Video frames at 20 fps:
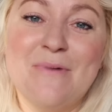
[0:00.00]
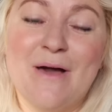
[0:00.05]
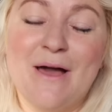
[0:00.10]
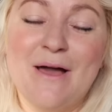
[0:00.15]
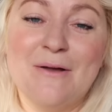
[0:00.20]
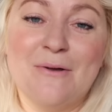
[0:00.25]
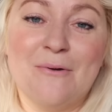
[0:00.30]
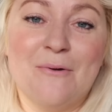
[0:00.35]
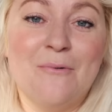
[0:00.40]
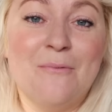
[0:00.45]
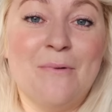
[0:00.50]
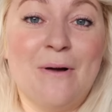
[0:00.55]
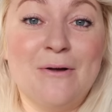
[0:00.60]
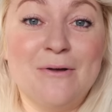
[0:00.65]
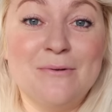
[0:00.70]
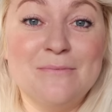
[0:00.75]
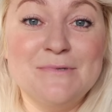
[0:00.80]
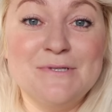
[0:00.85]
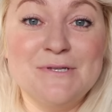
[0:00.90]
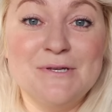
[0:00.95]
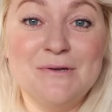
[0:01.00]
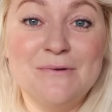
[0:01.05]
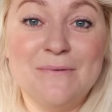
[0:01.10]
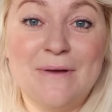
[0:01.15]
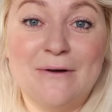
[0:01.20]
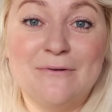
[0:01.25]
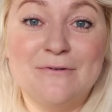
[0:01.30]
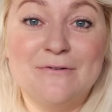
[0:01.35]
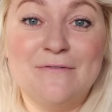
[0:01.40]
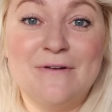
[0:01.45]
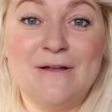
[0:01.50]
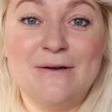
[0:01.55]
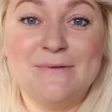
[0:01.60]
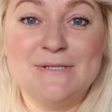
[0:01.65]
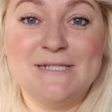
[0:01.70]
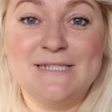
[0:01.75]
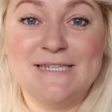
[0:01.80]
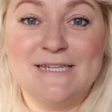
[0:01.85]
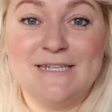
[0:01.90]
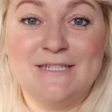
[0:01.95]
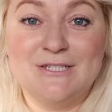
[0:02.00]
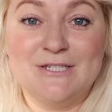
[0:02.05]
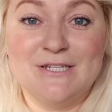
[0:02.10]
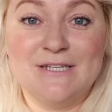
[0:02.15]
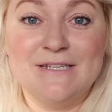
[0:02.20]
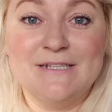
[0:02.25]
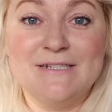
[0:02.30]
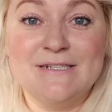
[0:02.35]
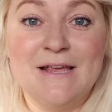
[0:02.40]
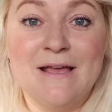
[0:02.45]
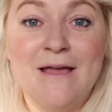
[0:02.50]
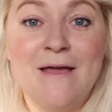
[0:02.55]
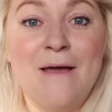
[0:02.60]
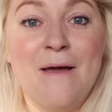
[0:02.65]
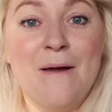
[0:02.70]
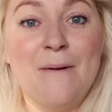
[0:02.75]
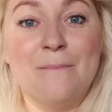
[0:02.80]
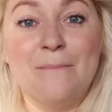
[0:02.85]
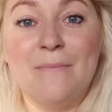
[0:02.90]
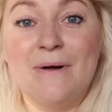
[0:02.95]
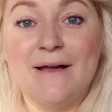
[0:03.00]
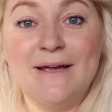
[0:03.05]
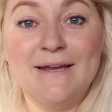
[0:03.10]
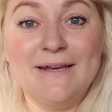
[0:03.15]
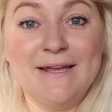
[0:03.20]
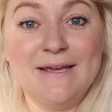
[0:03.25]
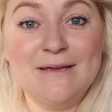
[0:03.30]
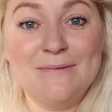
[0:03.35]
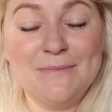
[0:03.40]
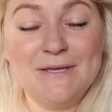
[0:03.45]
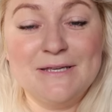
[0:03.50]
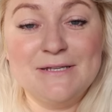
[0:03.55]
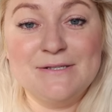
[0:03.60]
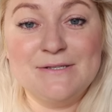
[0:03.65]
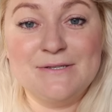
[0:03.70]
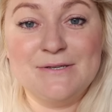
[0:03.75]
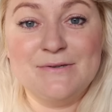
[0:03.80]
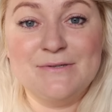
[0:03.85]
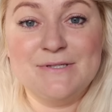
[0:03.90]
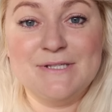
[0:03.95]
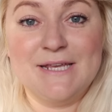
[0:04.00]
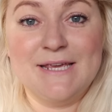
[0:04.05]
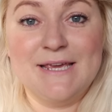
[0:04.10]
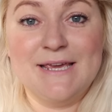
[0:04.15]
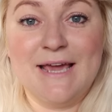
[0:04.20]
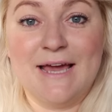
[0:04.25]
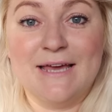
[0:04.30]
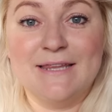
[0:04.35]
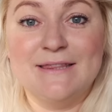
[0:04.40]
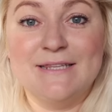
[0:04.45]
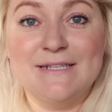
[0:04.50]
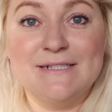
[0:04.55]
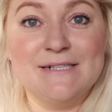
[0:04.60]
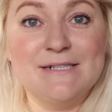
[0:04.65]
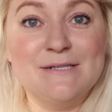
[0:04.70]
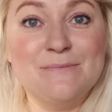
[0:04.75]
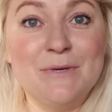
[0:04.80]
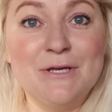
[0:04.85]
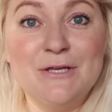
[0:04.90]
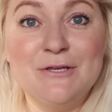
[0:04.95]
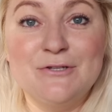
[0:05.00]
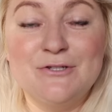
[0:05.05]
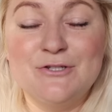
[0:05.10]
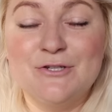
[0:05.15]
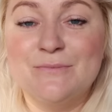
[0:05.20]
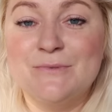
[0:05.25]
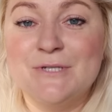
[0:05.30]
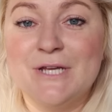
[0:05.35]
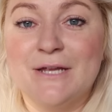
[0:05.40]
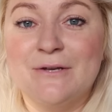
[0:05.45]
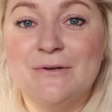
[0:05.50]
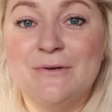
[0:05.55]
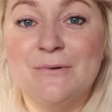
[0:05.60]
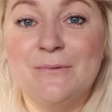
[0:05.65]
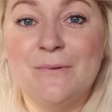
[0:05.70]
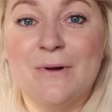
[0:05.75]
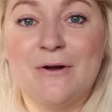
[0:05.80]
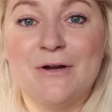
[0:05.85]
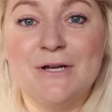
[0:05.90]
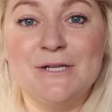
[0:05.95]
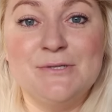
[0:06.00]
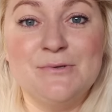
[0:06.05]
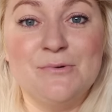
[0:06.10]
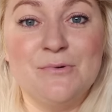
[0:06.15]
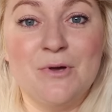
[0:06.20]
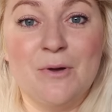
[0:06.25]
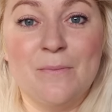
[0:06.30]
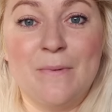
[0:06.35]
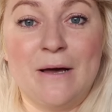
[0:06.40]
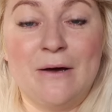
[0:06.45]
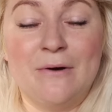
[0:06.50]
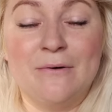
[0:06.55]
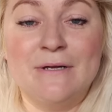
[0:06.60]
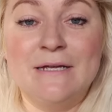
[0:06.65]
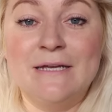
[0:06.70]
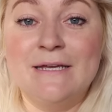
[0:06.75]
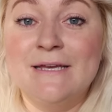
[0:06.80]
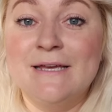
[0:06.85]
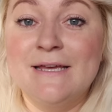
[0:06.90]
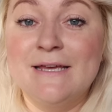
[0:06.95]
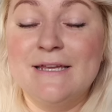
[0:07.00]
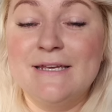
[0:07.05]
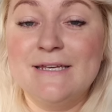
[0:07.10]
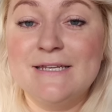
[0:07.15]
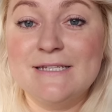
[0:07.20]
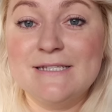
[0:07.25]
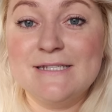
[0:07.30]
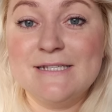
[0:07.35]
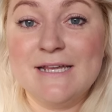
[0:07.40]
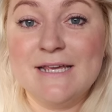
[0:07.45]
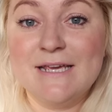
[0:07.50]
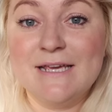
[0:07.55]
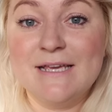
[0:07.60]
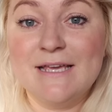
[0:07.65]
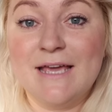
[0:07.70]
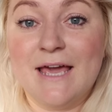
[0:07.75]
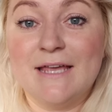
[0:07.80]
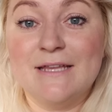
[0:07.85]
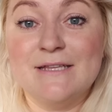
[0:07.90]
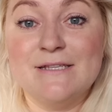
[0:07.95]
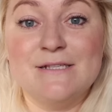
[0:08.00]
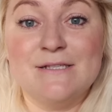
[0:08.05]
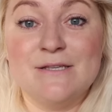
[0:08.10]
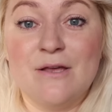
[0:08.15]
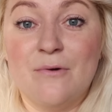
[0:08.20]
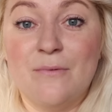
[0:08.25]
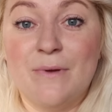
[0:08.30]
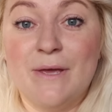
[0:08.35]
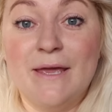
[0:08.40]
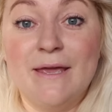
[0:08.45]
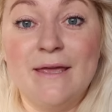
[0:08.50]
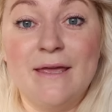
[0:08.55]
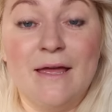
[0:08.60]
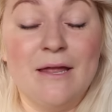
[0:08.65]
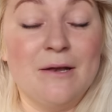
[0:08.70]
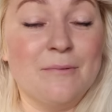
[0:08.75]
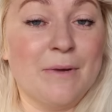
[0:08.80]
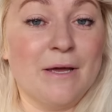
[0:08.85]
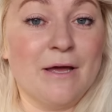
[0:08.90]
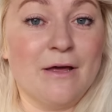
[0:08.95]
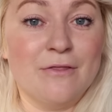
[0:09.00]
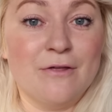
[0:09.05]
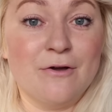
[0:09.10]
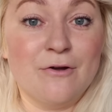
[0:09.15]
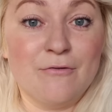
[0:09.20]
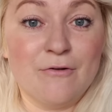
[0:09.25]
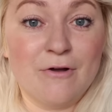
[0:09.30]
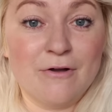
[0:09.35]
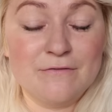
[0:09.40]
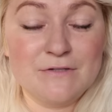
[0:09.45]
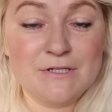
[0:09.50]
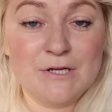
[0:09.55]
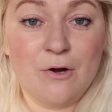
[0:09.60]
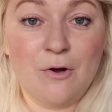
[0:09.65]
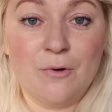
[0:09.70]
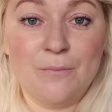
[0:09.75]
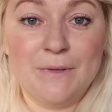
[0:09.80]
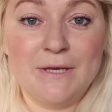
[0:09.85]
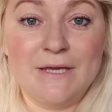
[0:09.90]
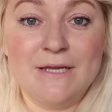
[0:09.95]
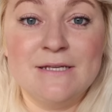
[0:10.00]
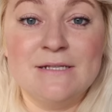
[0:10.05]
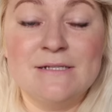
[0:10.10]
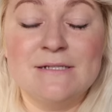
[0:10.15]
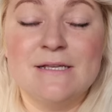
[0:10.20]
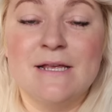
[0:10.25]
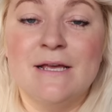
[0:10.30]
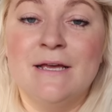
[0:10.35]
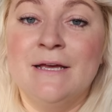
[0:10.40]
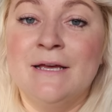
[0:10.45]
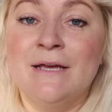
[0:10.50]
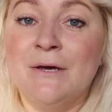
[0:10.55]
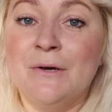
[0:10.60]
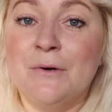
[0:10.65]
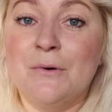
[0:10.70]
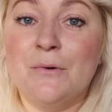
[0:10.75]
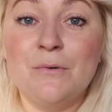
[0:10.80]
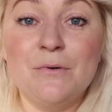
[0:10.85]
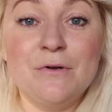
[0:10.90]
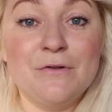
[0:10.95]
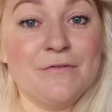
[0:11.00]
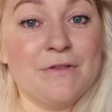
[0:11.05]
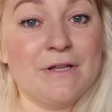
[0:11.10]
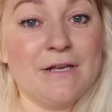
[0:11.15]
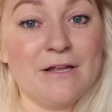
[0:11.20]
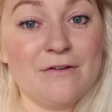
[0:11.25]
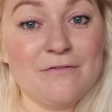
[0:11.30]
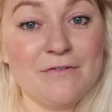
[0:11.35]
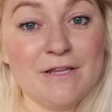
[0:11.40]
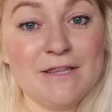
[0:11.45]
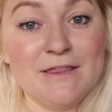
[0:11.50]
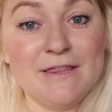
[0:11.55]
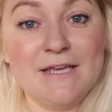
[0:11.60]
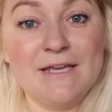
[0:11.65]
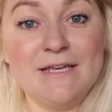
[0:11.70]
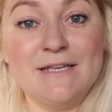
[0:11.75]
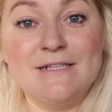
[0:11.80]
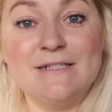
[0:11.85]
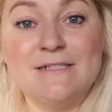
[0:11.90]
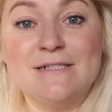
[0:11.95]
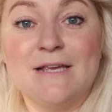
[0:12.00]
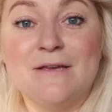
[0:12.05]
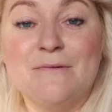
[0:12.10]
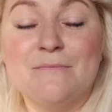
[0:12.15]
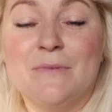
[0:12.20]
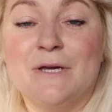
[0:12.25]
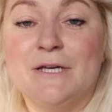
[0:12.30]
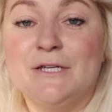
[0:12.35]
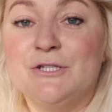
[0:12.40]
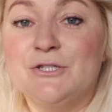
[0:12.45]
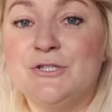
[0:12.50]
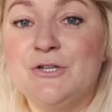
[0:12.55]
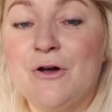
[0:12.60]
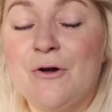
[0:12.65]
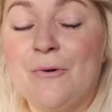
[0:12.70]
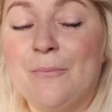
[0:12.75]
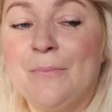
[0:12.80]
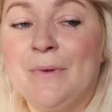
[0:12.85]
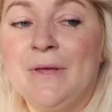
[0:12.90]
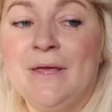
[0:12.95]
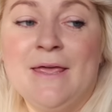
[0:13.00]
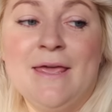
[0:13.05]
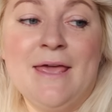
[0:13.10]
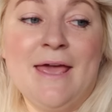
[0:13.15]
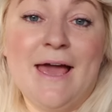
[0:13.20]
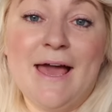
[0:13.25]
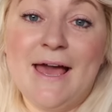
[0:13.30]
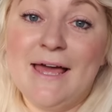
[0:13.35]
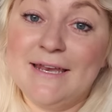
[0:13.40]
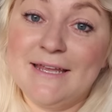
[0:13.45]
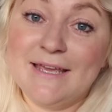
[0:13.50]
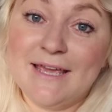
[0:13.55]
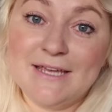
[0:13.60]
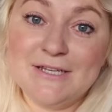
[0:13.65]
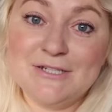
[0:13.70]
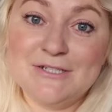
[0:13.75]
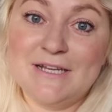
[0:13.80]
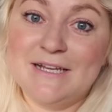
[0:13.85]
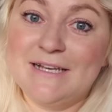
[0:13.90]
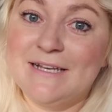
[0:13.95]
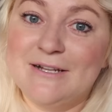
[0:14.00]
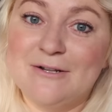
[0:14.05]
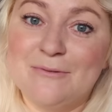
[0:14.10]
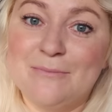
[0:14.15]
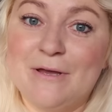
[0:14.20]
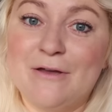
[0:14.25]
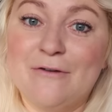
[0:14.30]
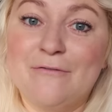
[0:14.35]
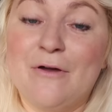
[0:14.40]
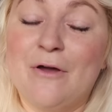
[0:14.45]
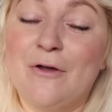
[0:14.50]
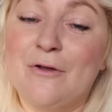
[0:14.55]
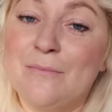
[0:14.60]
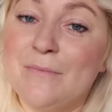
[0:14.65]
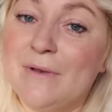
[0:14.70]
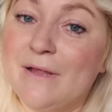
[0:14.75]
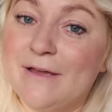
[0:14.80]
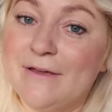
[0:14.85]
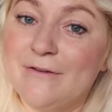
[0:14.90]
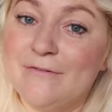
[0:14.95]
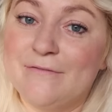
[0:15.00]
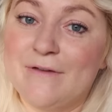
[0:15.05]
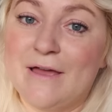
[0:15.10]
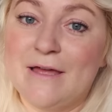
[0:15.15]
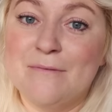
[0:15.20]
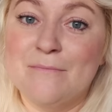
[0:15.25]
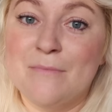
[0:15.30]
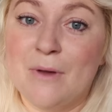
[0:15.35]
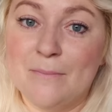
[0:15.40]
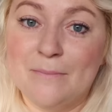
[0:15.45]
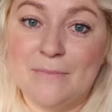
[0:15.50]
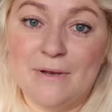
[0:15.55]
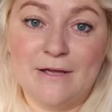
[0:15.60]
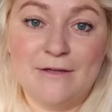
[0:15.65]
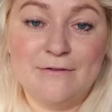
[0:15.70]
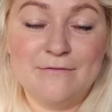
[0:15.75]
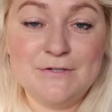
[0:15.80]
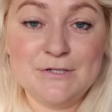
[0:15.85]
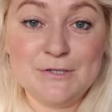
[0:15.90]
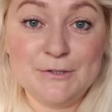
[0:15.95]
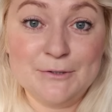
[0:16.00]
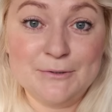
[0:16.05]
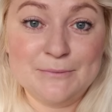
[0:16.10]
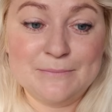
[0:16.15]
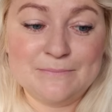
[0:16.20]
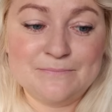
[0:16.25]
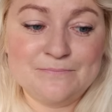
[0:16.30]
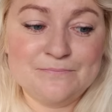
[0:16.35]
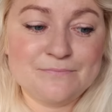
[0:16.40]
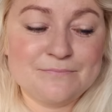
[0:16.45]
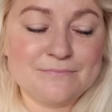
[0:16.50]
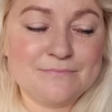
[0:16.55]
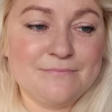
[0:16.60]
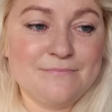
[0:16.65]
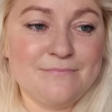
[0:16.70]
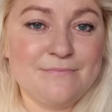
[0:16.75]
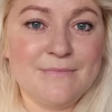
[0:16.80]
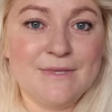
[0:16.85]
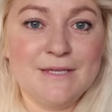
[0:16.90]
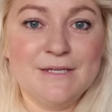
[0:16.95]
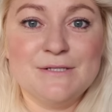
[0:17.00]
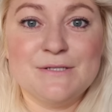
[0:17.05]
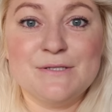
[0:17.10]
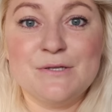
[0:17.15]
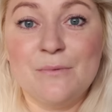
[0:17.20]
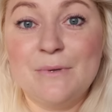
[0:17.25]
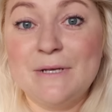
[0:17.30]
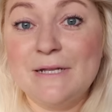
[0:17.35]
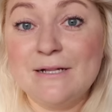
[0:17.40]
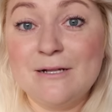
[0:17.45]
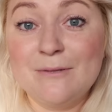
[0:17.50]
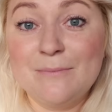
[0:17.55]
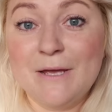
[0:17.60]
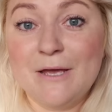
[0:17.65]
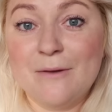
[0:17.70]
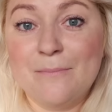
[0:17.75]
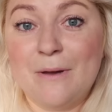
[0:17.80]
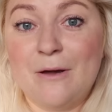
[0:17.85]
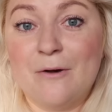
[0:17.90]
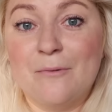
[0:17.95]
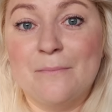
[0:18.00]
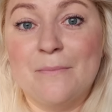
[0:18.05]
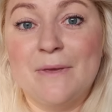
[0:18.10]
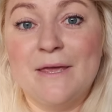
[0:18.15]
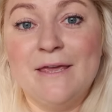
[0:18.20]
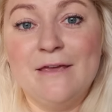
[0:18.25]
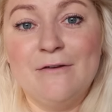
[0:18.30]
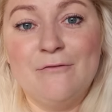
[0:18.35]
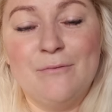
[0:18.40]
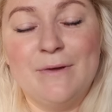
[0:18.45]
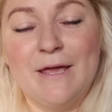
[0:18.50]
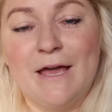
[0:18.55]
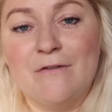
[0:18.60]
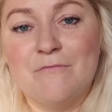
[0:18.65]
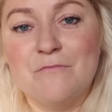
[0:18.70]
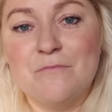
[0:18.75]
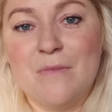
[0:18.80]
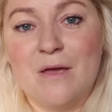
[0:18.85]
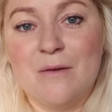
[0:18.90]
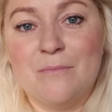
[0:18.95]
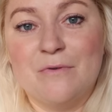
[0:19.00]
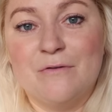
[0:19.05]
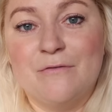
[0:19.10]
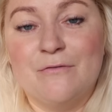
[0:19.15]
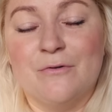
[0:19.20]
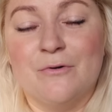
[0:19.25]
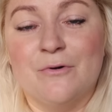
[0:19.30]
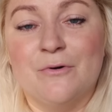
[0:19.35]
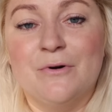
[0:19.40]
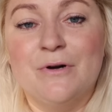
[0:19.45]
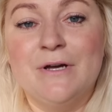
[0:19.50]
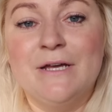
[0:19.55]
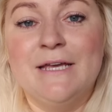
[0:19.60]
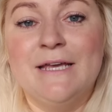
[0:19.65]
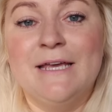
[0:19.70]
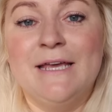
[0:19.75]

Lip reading: back or welcome to Elderflower Stitches. My name is Susie and this is my YouTube channel where I talk about knitting and sewing and my other crafty hobbies, all of the lovely things in my shop, and occasionally a little bit of home life and mum life too. So a little bit about me if we haven't met before.